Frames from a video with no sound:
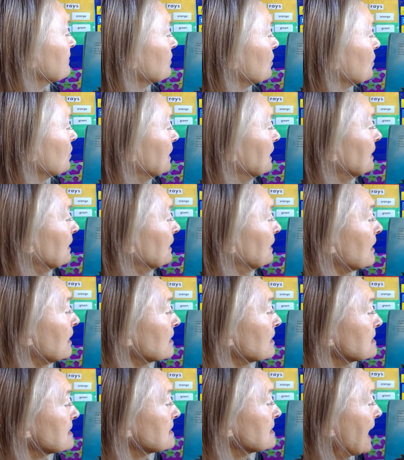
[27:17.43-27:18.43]
floating
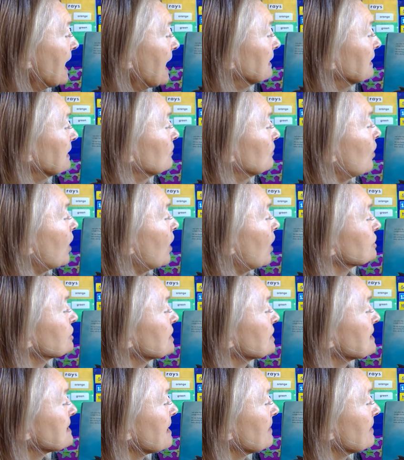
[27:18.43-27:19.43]
along sadly,
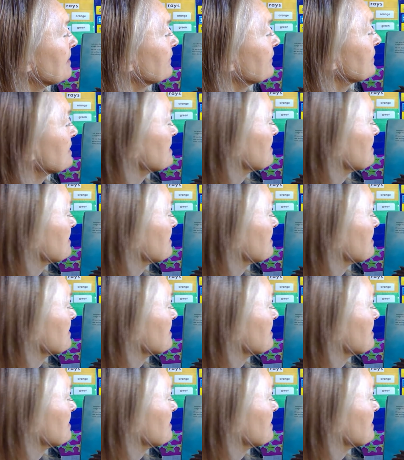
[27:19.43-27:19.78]
watching some of the